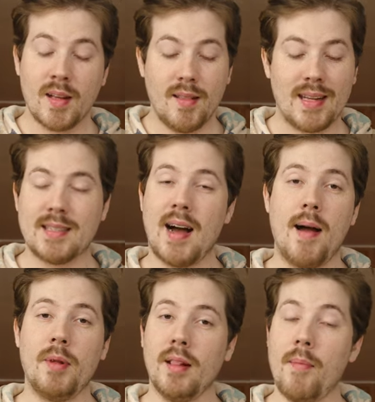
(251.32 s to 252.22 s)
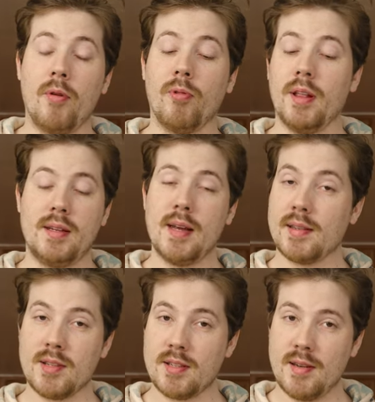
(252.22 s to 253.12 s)
That thyme and lemon really
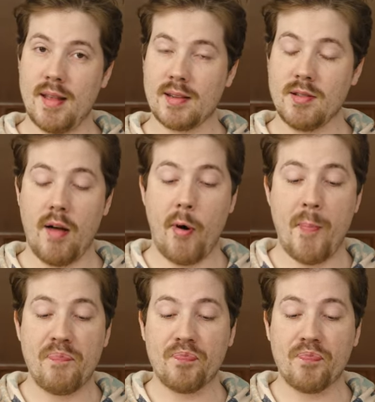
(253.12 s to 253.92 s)
takes this to the next level.